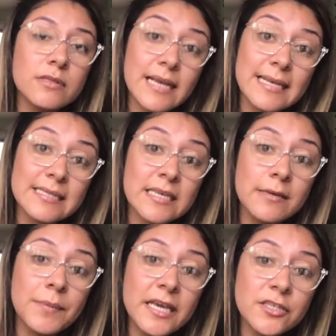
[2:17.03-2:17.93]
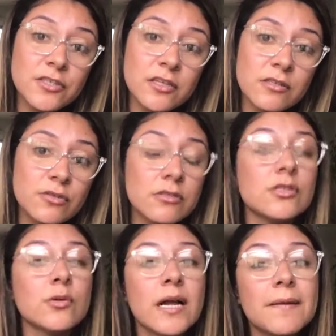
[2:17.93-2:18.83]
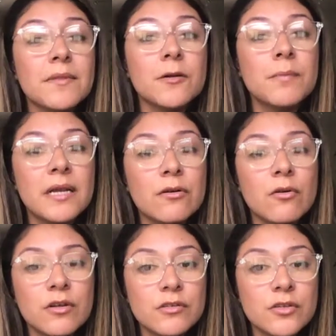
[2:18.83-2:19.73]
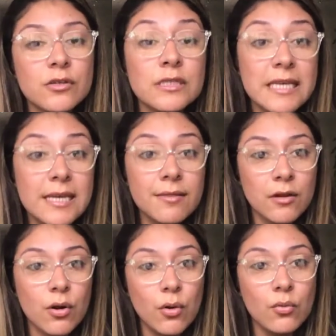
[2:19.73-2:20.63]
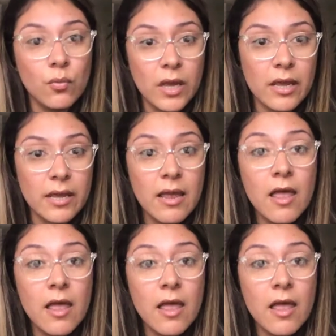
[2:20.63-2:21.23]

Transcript: asking patients to describe their medical concerns in their own way.